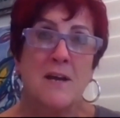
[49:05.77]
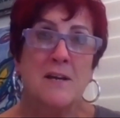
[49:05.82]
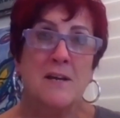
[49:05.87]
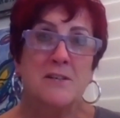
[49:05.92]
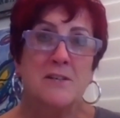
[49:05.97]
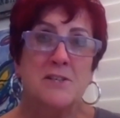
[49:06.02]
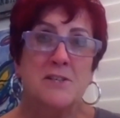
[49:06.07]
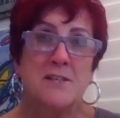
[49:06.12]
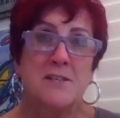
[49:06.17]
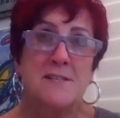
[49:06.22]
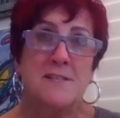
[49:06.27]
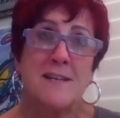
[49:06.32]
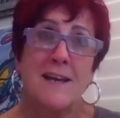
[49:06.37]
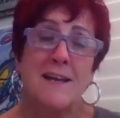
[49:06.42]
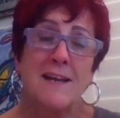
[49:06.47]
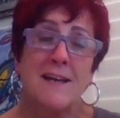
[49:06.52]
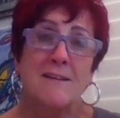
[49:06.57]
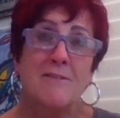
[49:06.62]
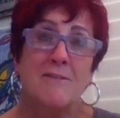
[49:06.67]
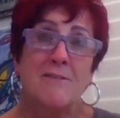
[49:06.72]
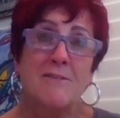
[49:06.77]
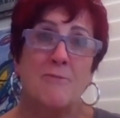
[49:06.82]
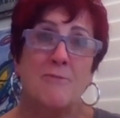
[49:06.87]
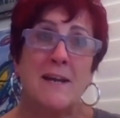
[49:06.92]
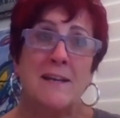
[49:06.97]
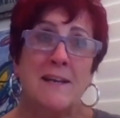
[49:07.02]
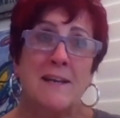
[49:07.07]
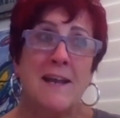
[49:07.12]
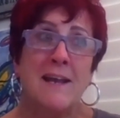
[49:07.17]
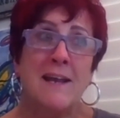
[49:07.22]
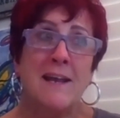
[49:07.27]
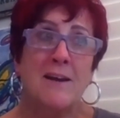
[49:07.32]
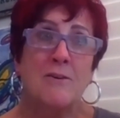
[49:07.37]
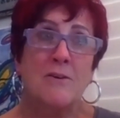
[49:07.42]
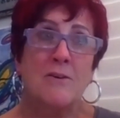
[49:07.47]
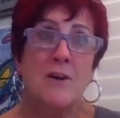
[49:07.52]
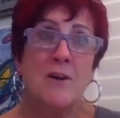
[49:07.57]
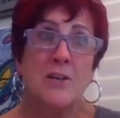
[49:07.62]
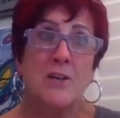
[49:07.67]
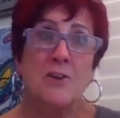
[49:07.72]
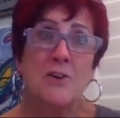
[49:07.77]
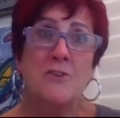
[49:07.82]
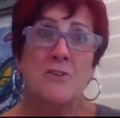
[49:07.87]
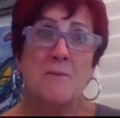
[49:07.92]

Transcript: she said, right now, you're the